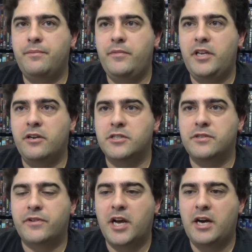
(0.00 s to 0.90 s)
years
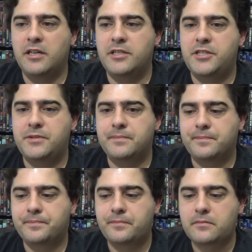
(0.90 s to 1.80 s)
of college,
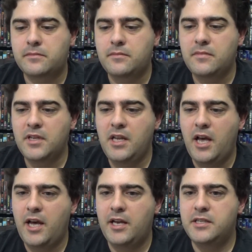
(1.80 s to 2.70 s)

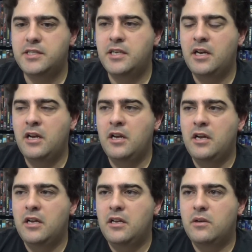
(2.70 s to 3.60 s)
and
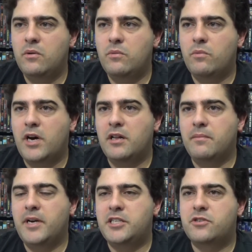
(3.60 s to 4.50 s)
while
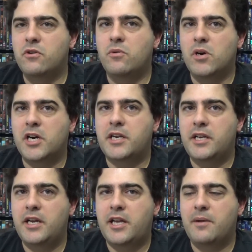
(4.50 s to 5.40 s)
my schoolwork
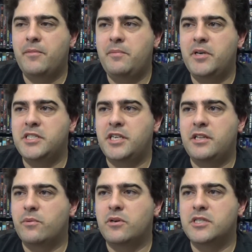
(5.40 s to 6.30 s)
kept me busy,
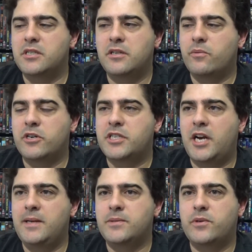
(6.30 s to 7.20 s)
there were
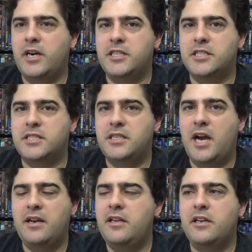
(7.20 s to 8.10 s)
times where
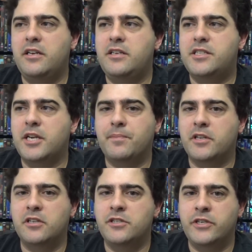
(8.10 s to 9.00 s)
I needed
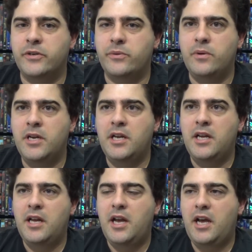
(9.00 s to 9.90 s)
something to do,
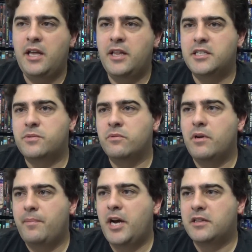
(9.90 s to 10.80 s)
and that's
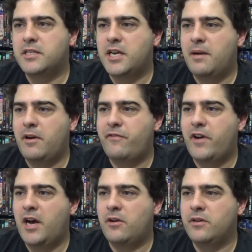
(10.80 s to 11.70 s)
about the time I
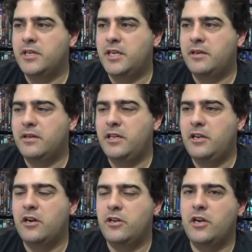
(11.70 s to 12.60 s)
found you
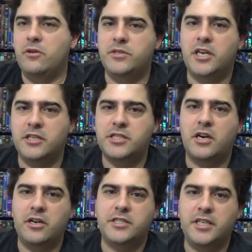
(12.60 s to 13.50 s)
know Doug
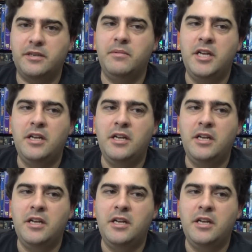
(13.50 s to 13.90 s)
started to